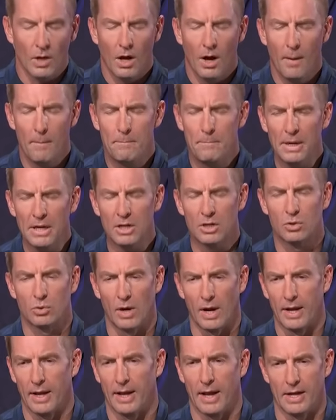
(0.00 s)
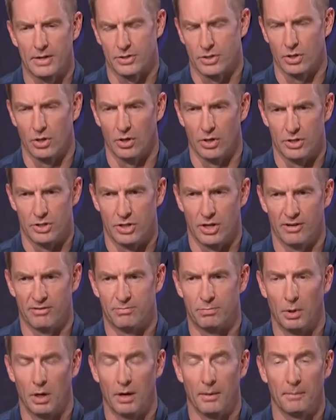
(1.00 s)
A big credit has to go to
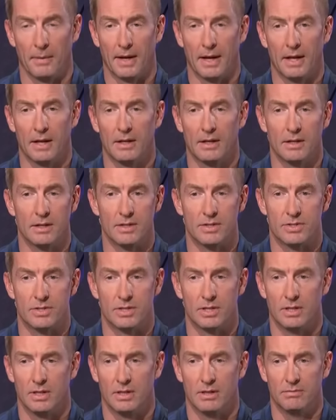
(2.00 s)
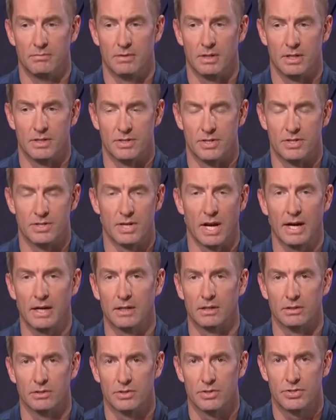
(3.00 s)
Jeff Brohm and his
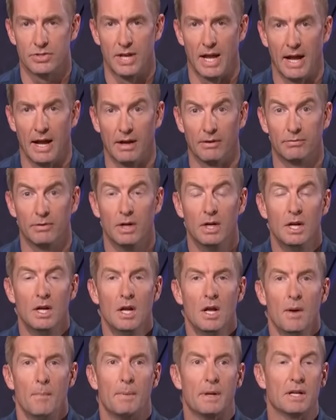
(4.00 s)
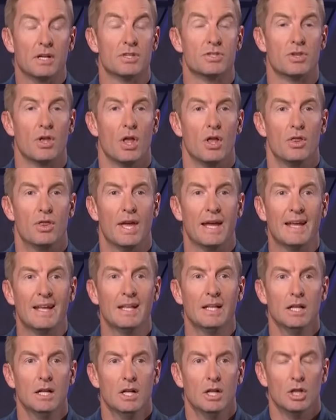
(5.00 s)
entire staff because
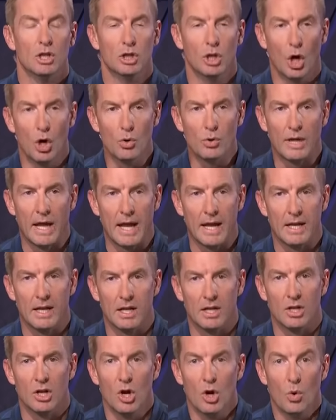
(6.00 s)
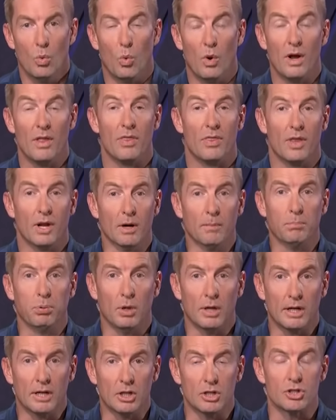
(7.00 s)
they located what their
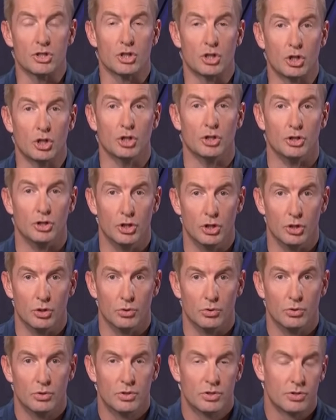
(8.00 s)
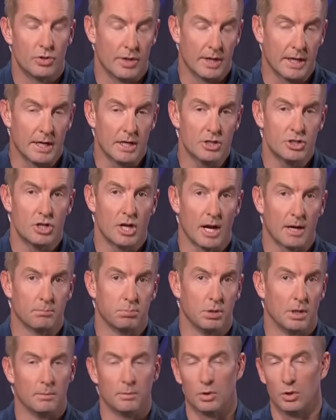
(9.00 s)
players could do. So they get Jack
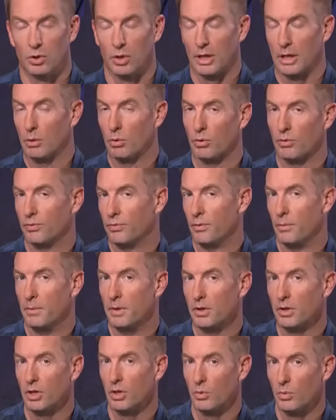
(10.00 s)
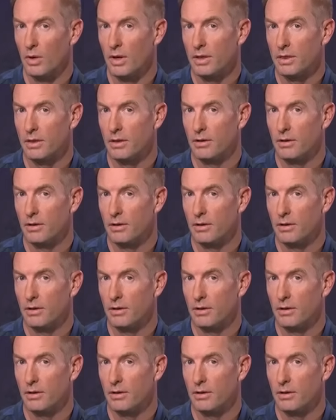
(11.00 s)
Plummer, who they were familiar with